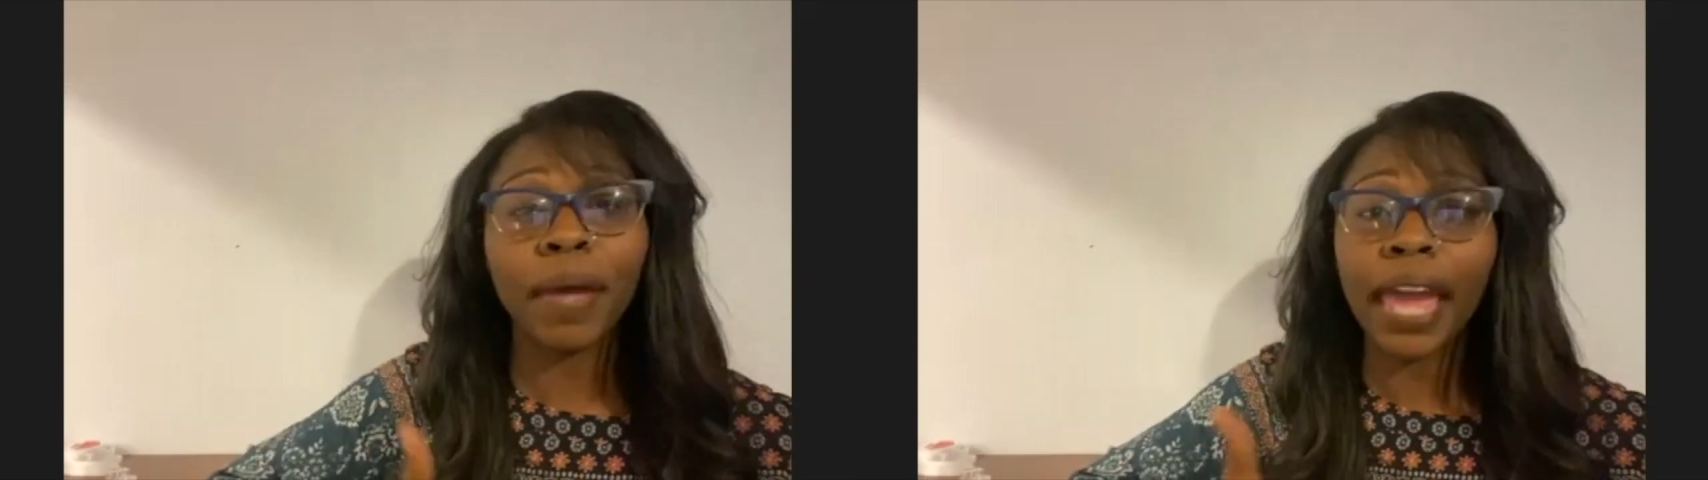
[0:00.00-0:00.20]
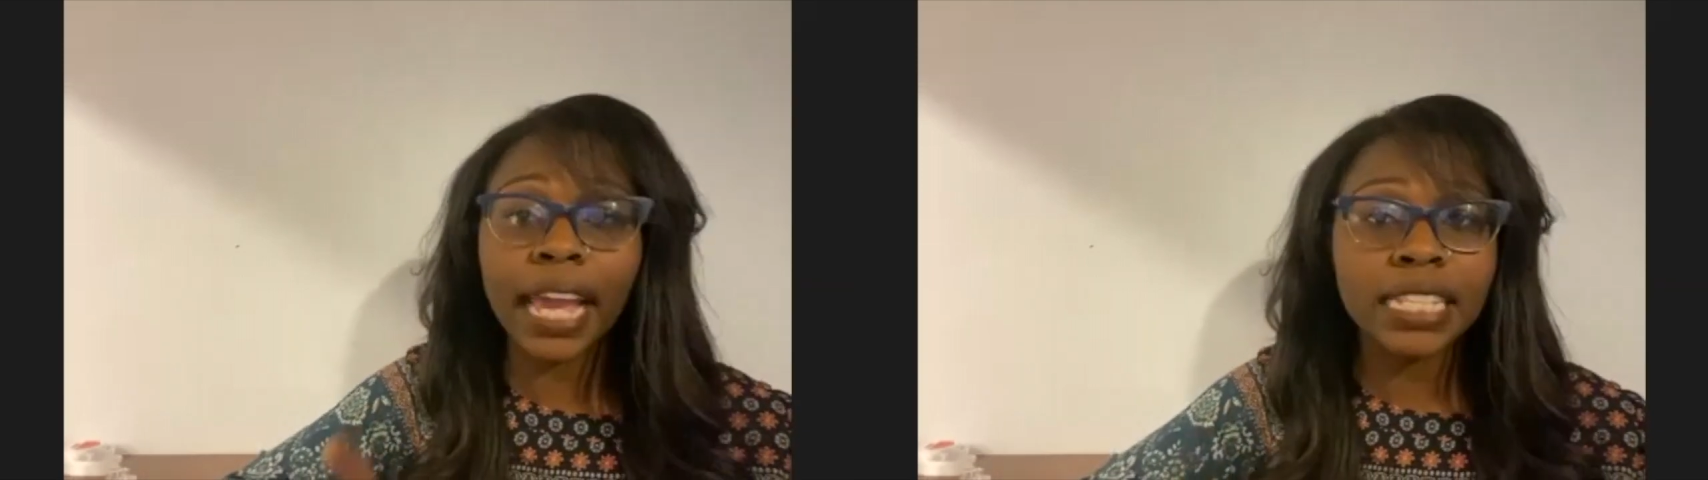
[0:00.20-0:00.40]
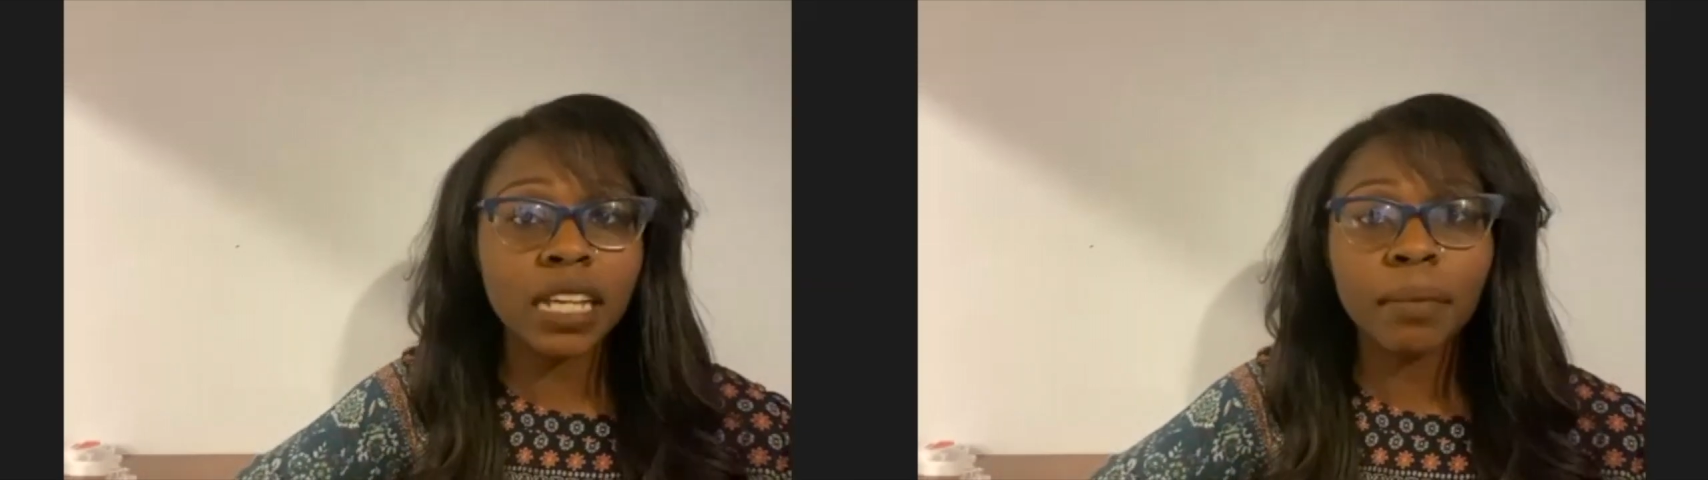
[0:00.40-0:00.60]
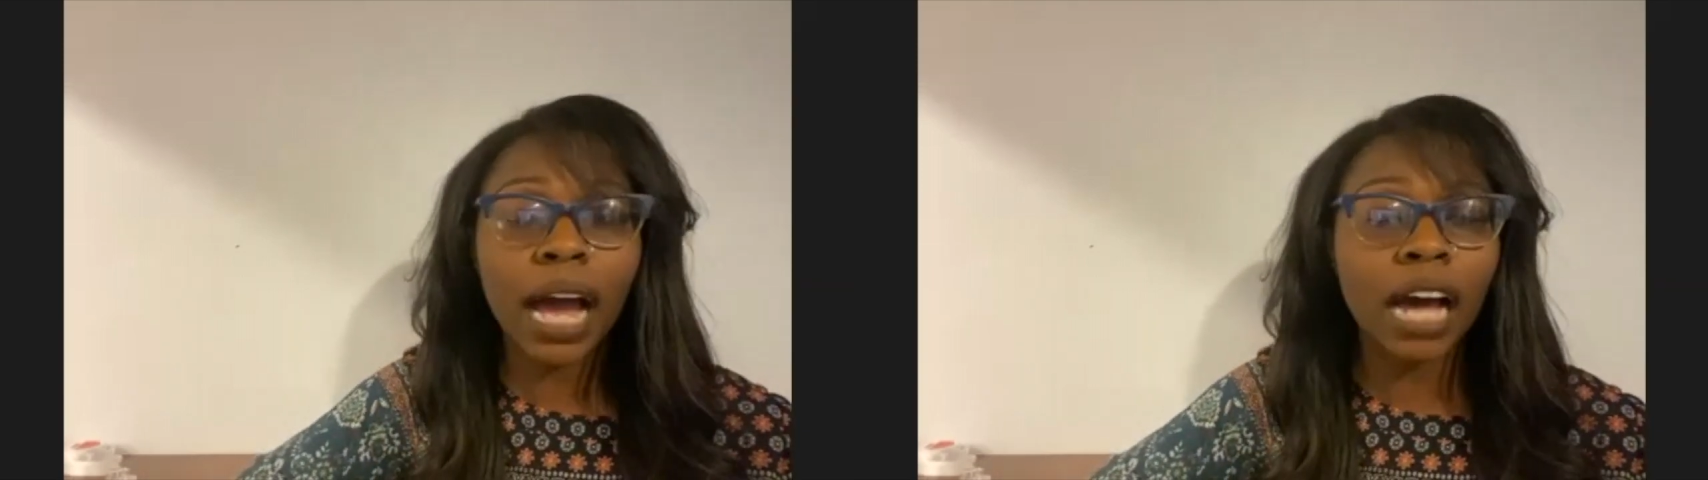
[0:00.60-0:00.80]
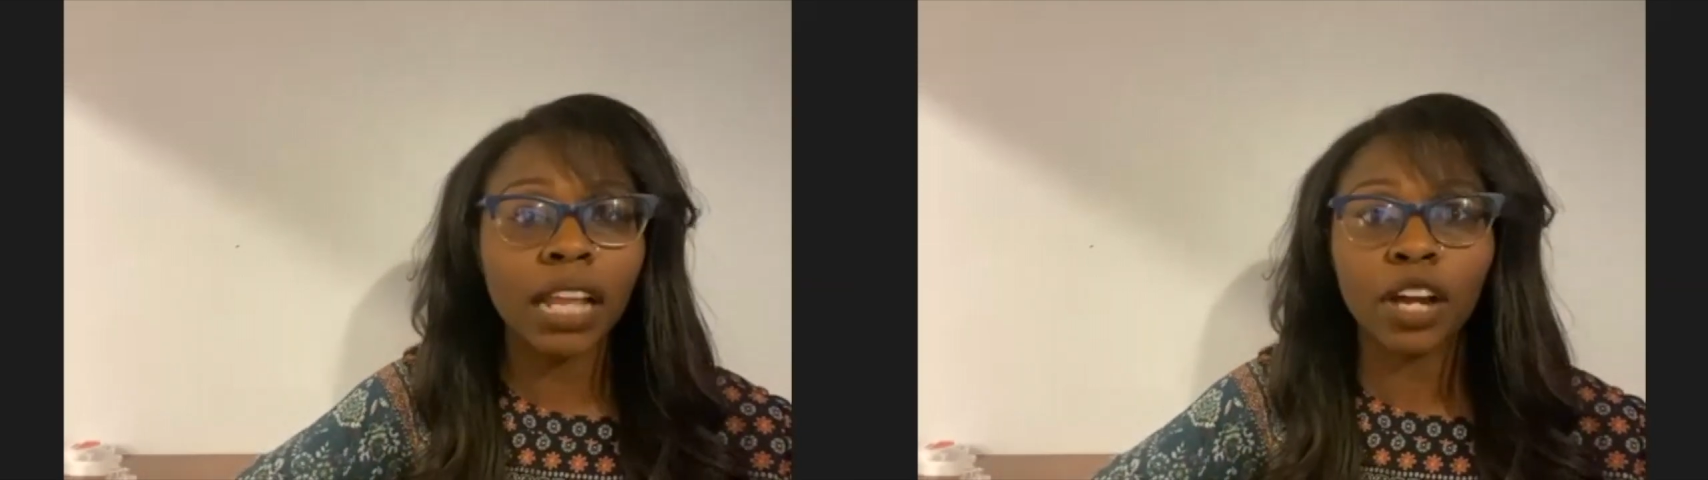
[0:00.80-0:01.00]
paid
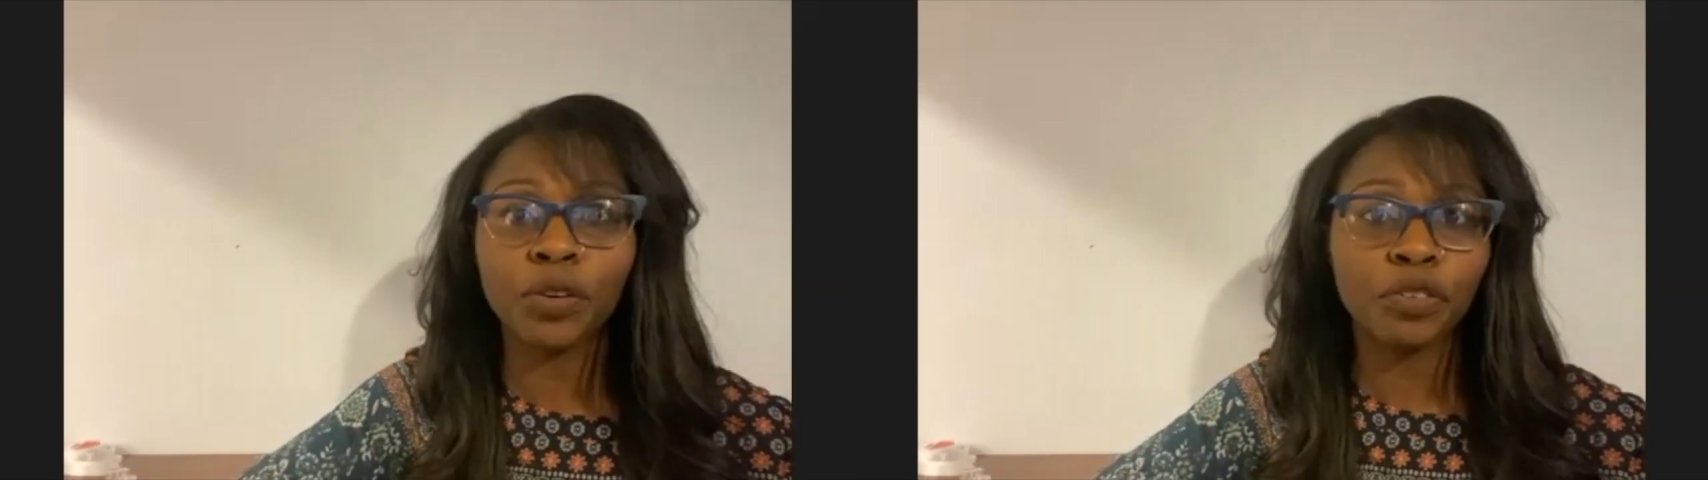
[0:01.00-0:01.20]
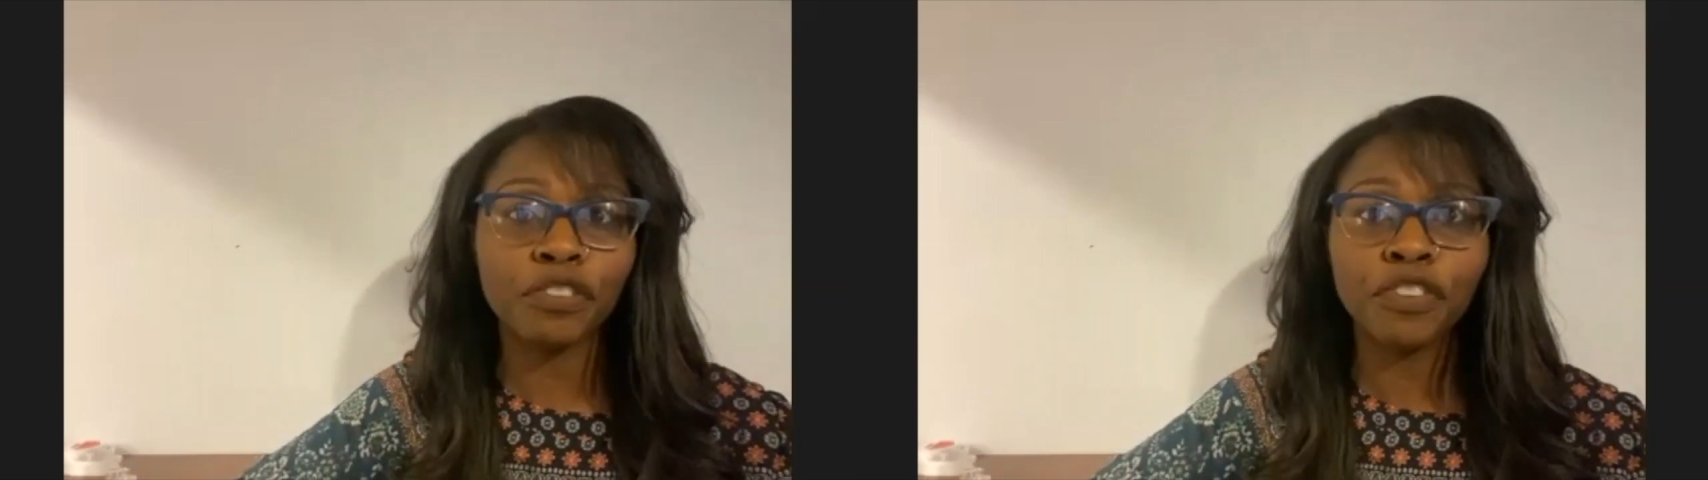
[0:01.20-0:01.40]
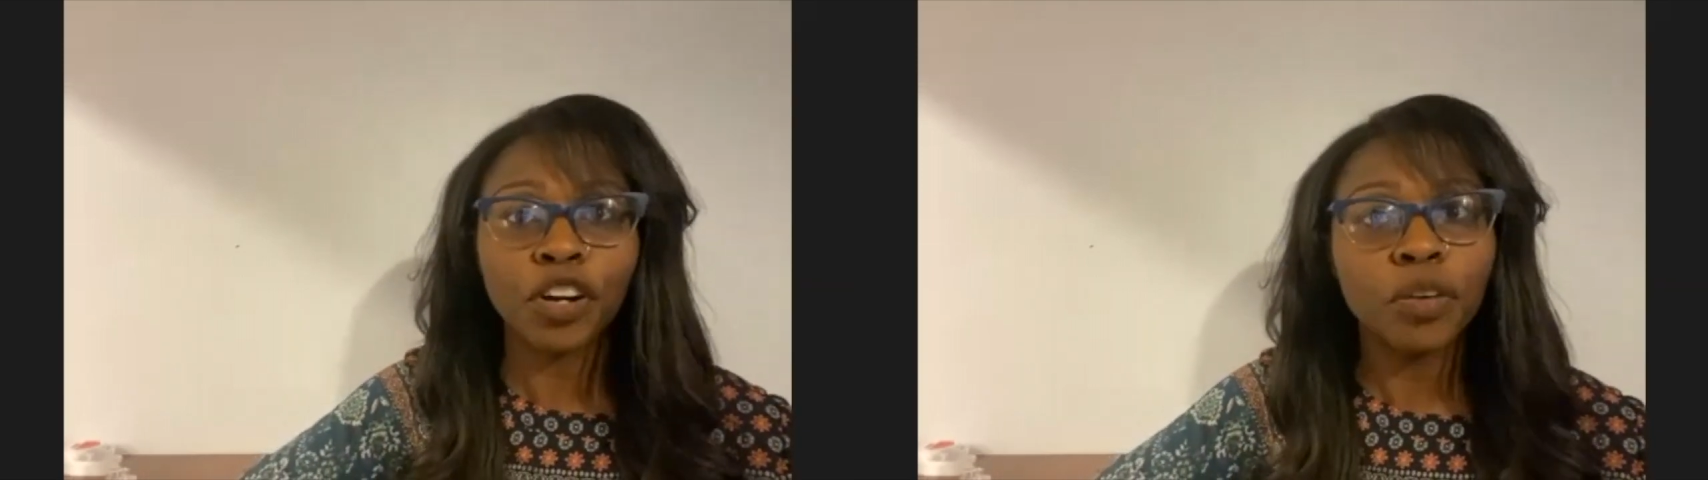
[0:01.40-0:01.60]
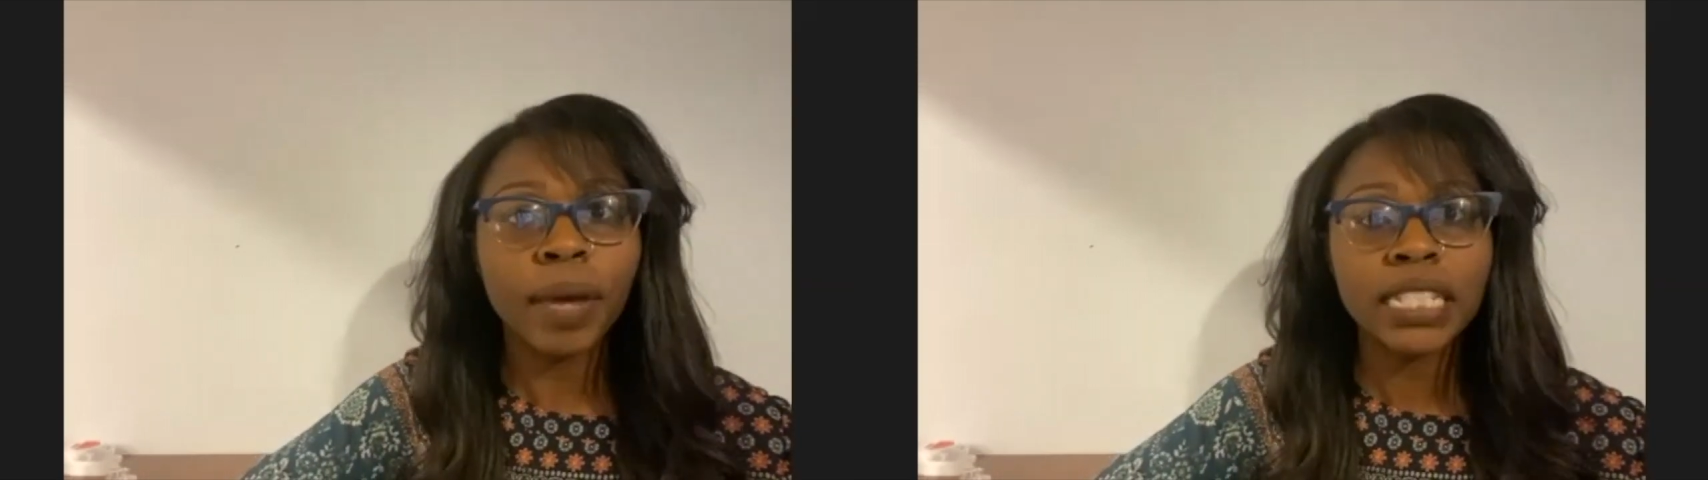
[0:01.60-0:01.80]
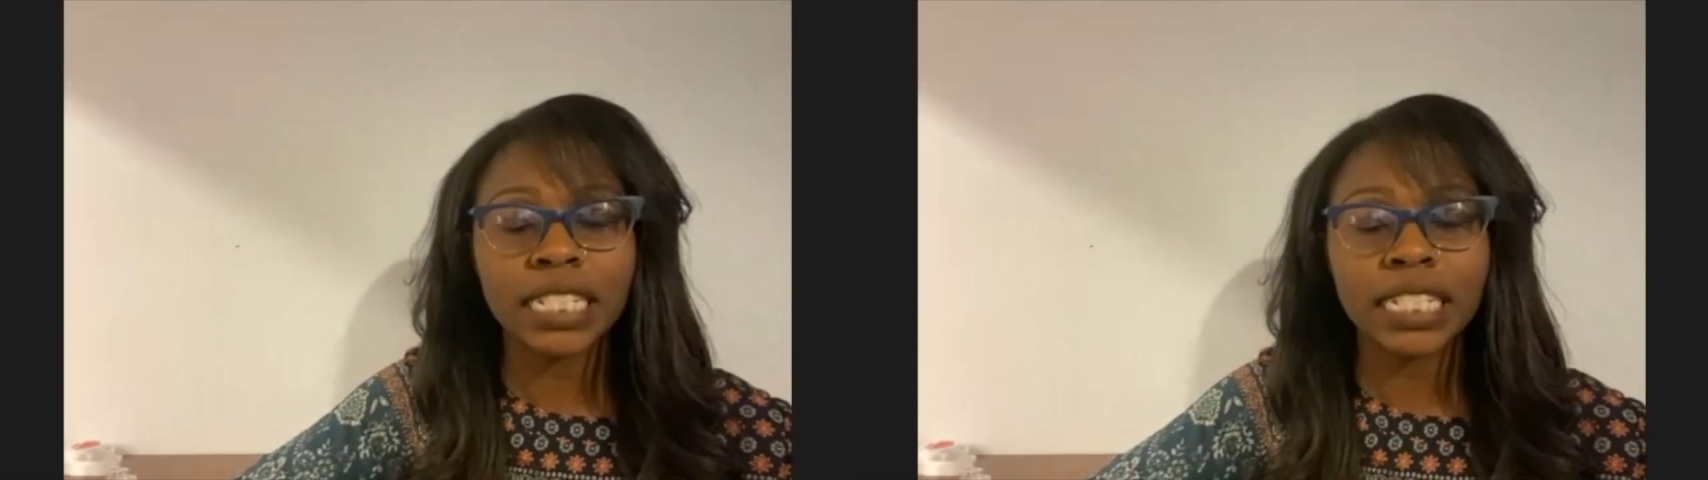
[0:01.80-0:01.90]
somehow, like on a referral base?